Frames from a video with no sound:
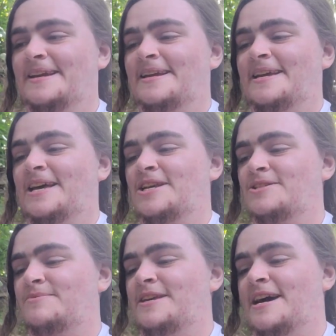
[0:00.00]
because
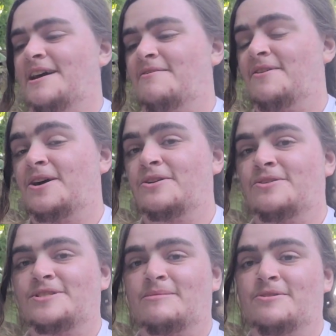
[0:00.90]
we have hot
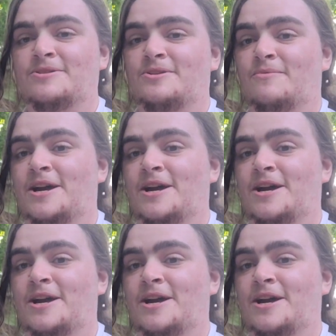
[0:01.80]
girl summer. So